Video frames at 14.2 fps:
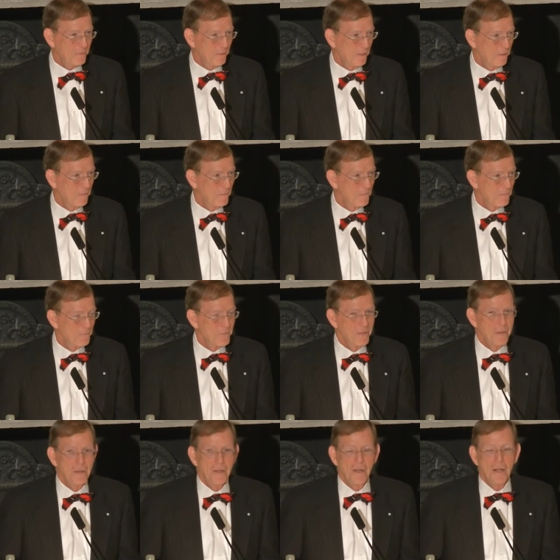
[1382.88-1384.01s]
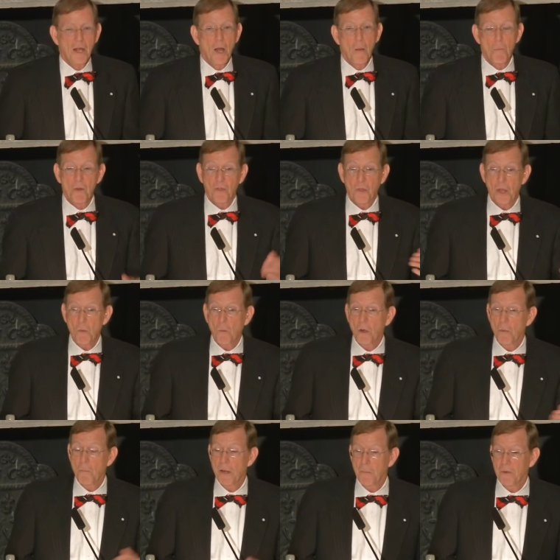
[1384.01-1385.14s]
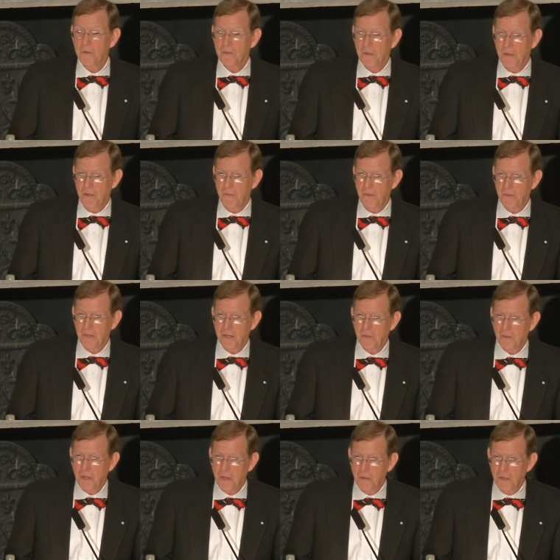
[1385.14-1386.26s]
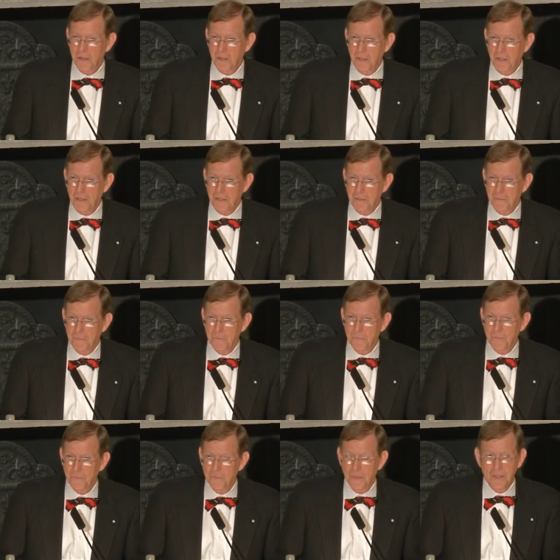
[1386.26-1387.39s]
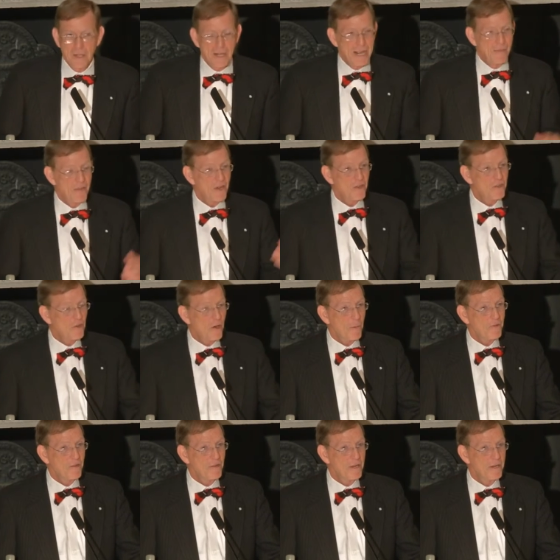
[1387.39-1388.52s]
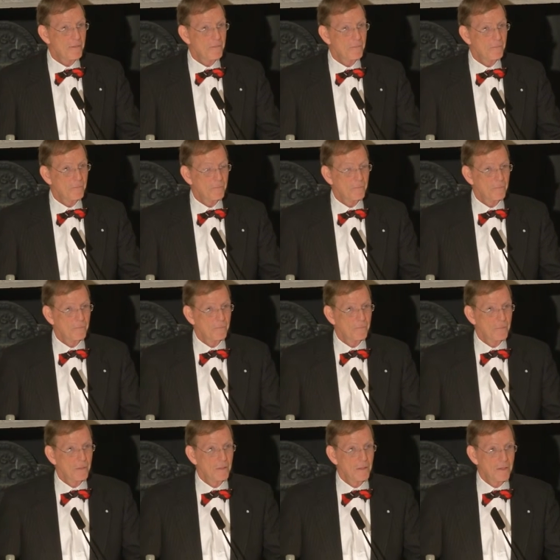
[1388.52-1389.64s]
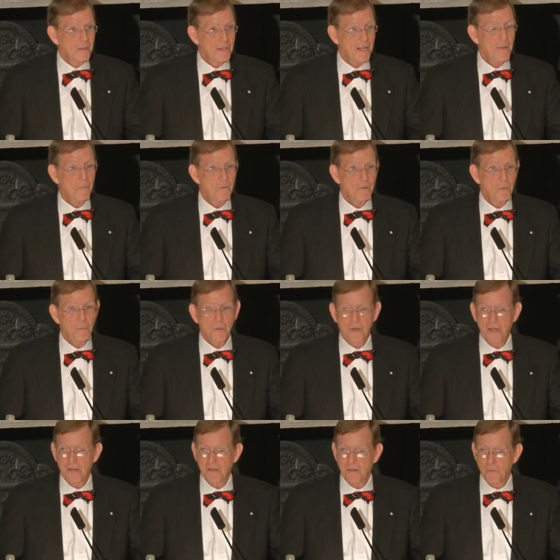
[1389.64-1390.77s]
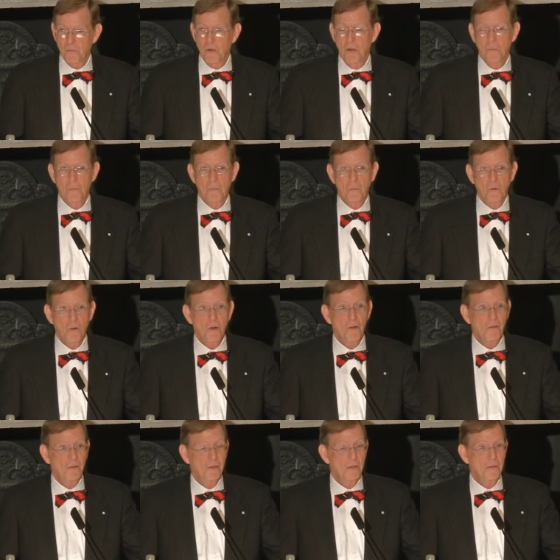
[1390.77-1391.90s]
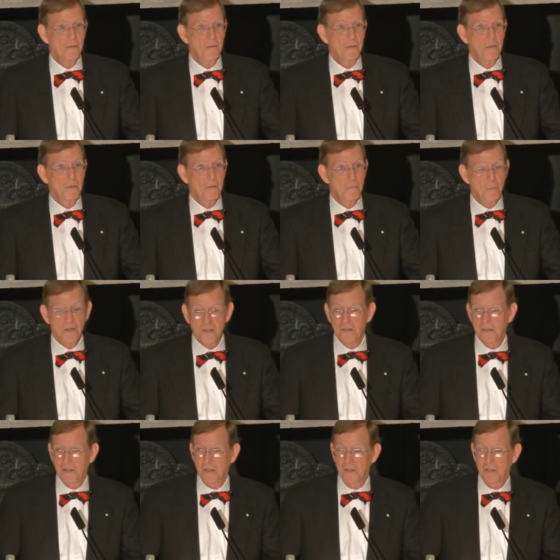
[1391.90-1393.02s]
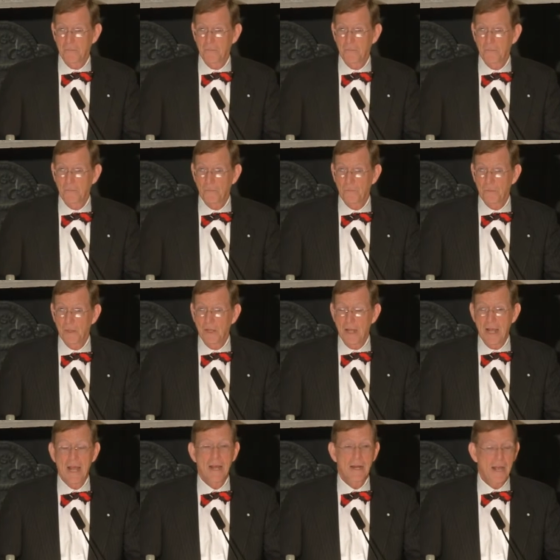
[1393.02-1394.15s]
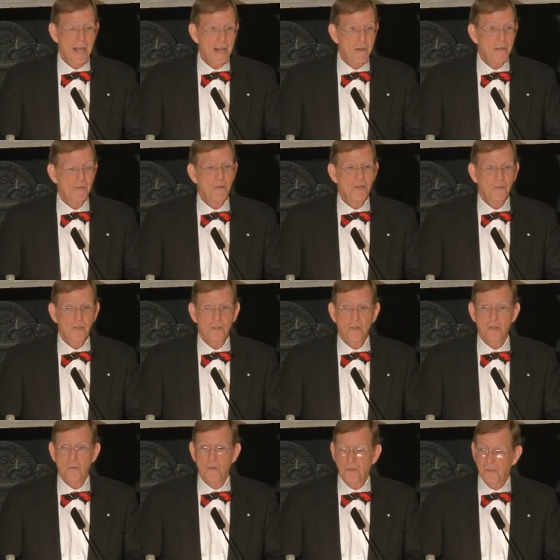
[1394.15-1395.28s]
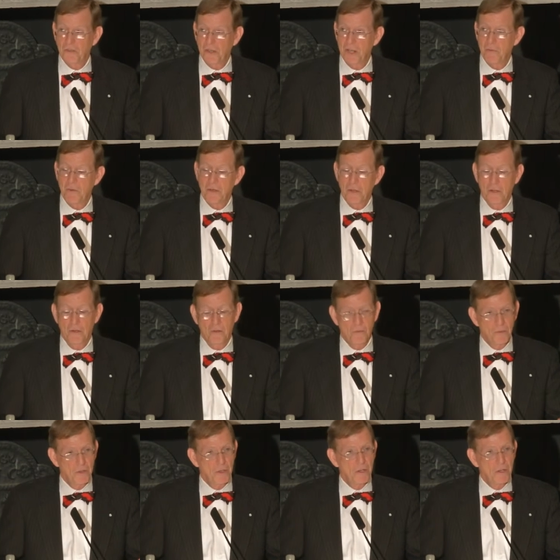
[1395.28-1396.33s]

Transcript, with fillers: with. but they were members of the South Carolina line. And their sharpshooting kept the British from crossing Breaches Inlet and had as much to do with the saving of